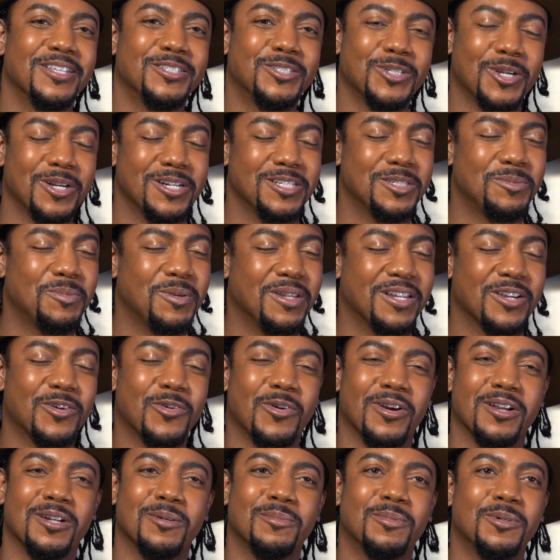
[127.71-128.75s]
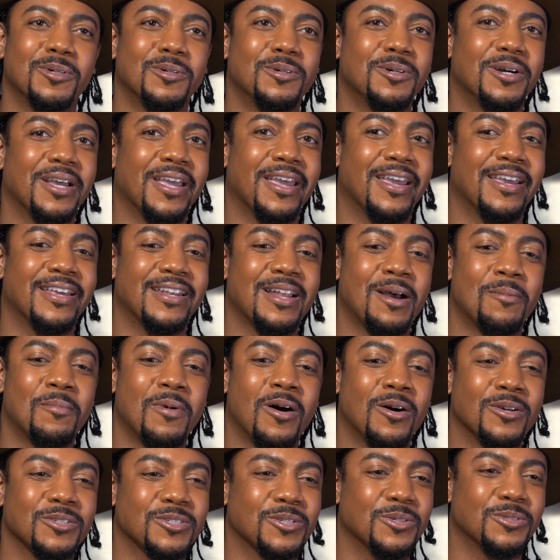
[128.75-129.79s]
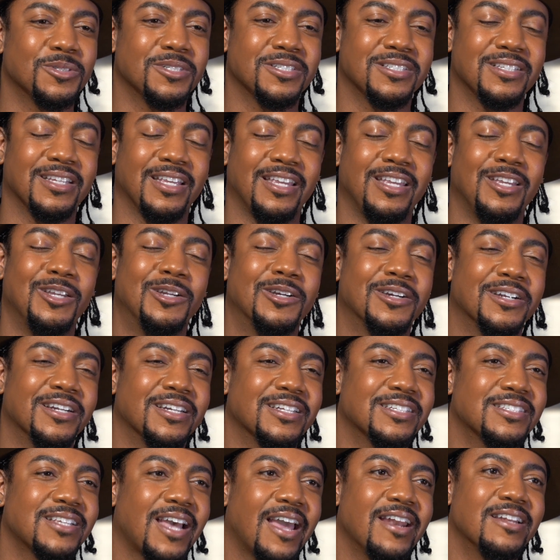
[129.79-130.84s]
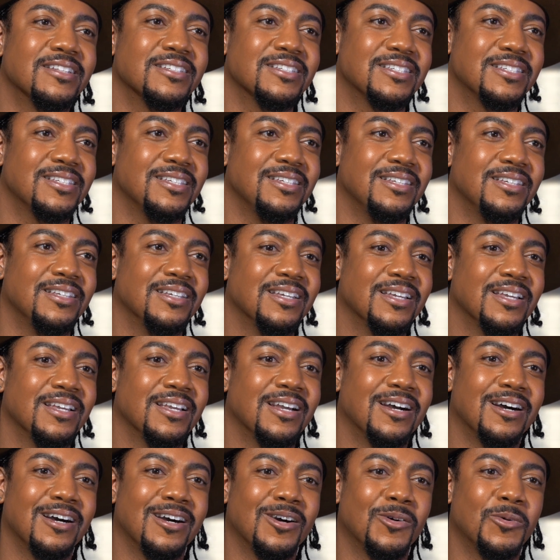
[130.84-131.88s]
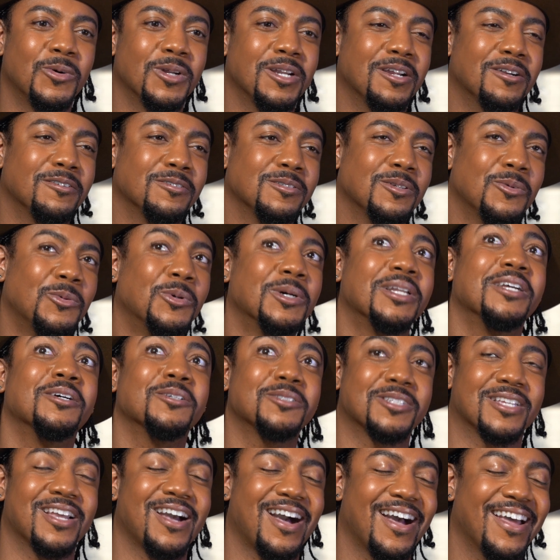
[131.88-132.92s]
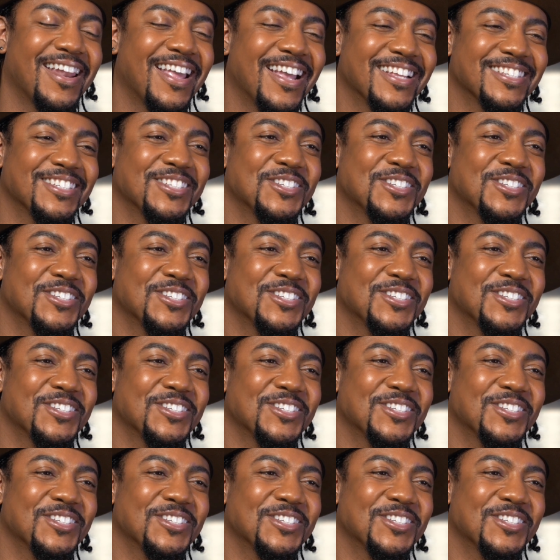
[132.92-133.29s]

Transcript: journey's been incredible, and I'm also just eager and excited to see what else God has in